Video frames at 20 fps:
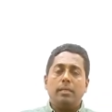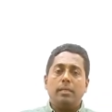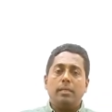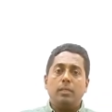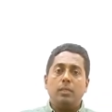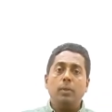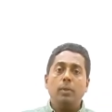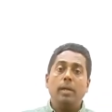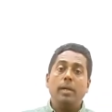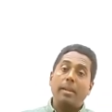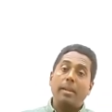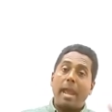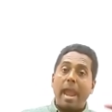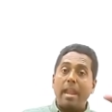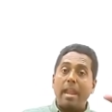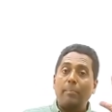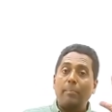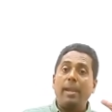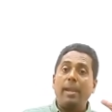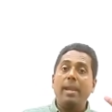your
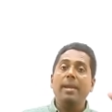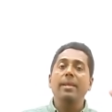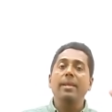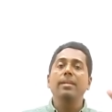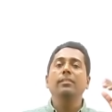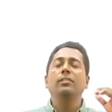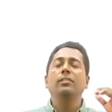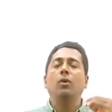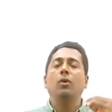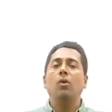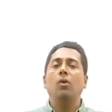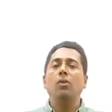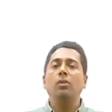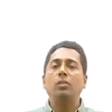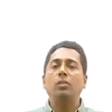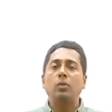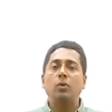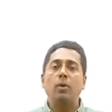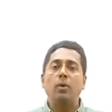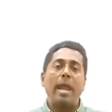grandparents
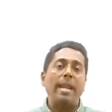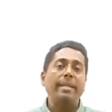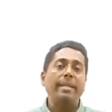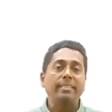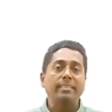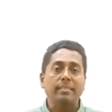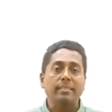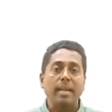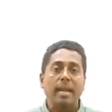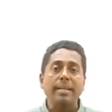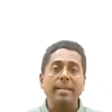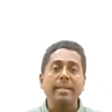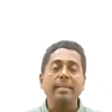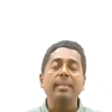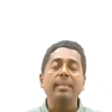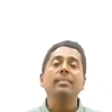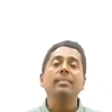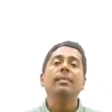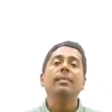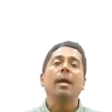also had studied
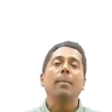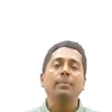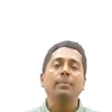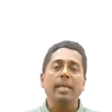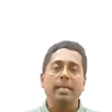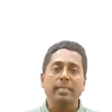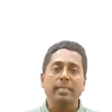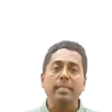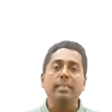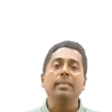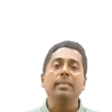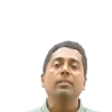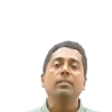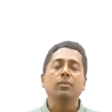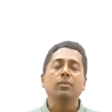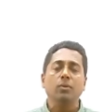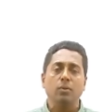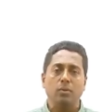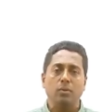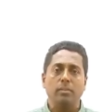this subject in the
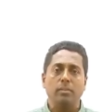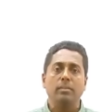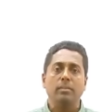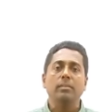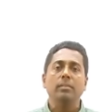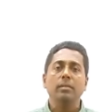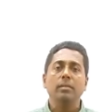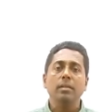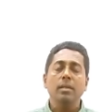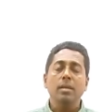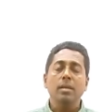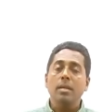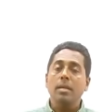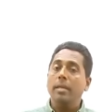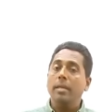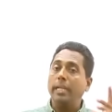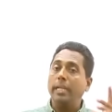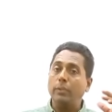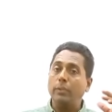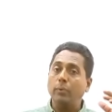schools.
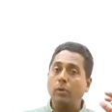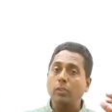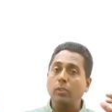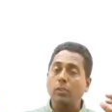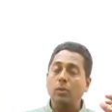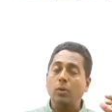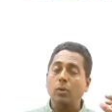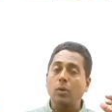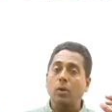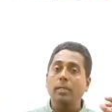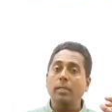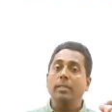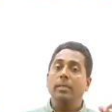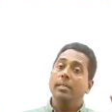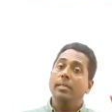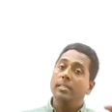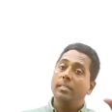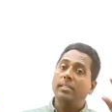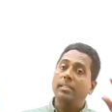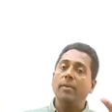It was called
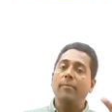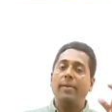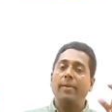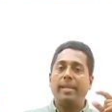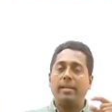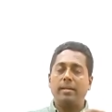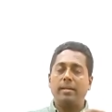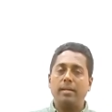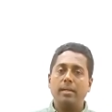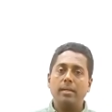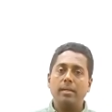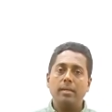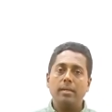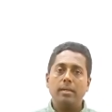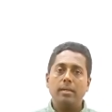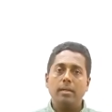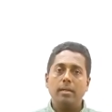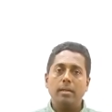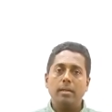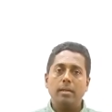Civic,
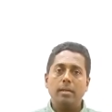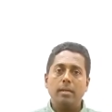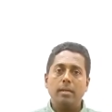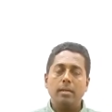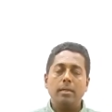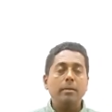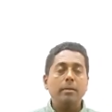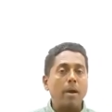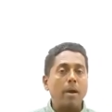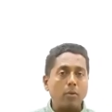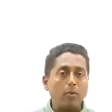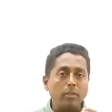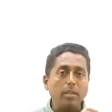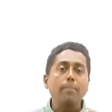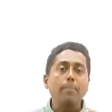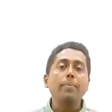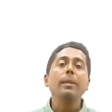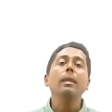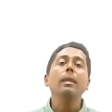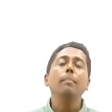about the
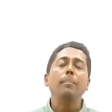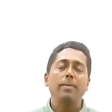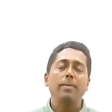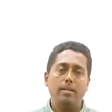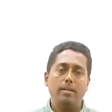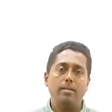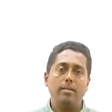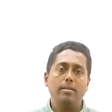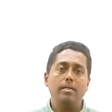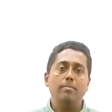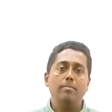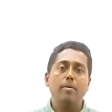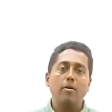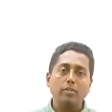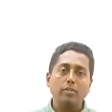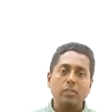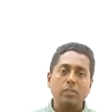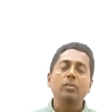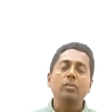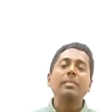people, about
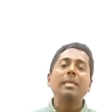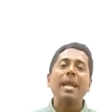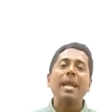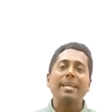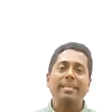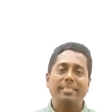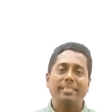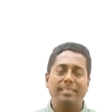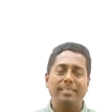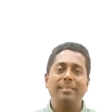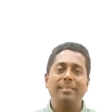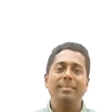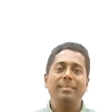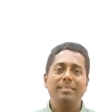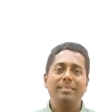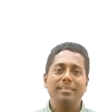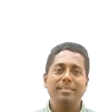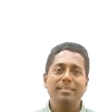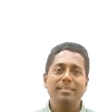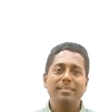the society,
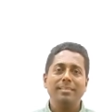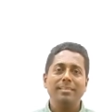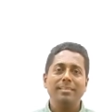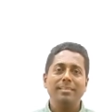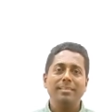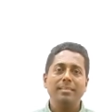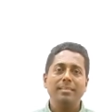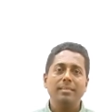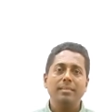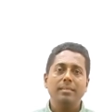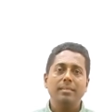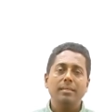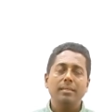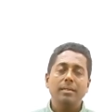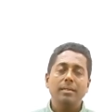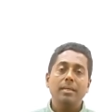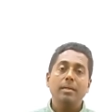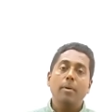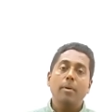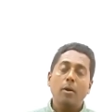
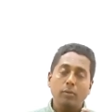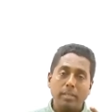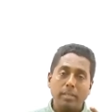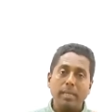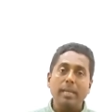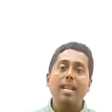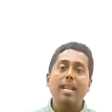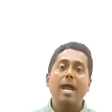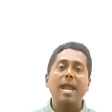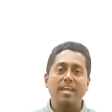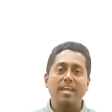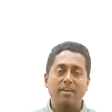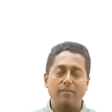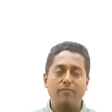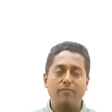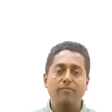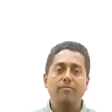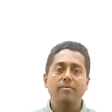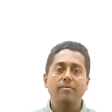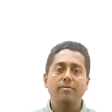about their life,
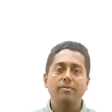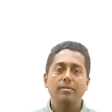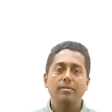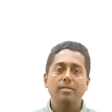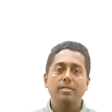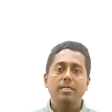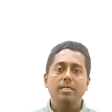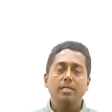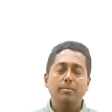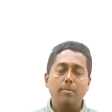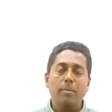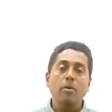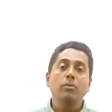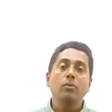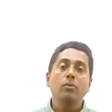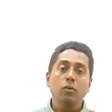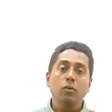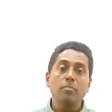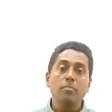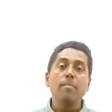about
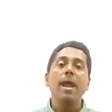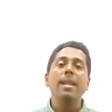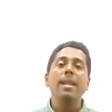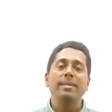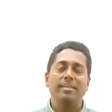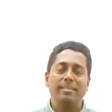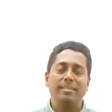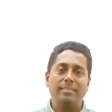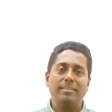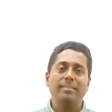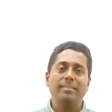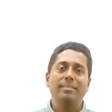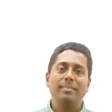good manners.